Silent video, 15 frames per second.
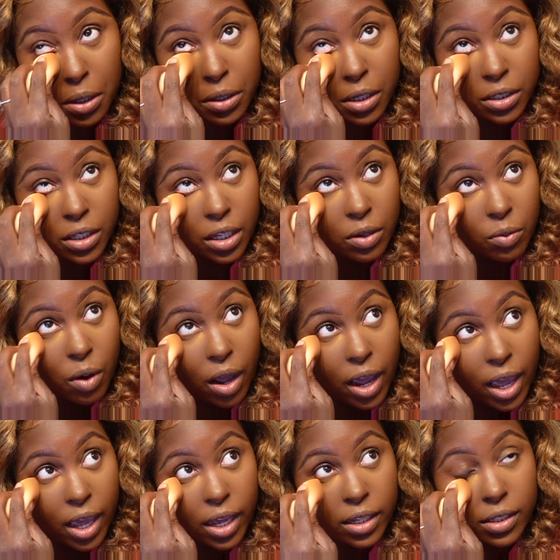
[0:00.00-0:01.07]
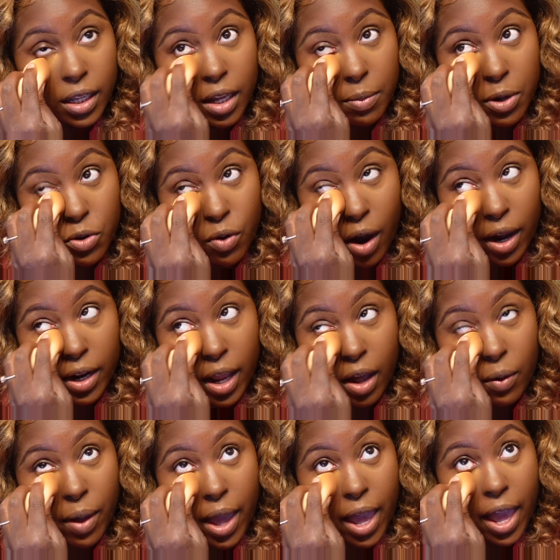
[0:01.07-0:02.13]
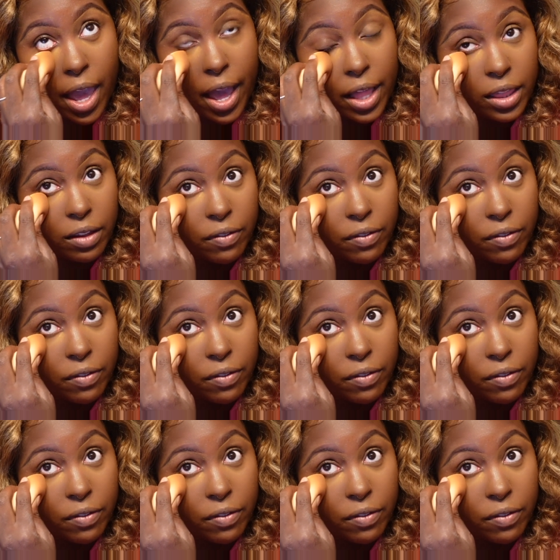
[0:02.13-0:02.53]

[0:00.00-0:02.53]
this NYX, it be drying out hella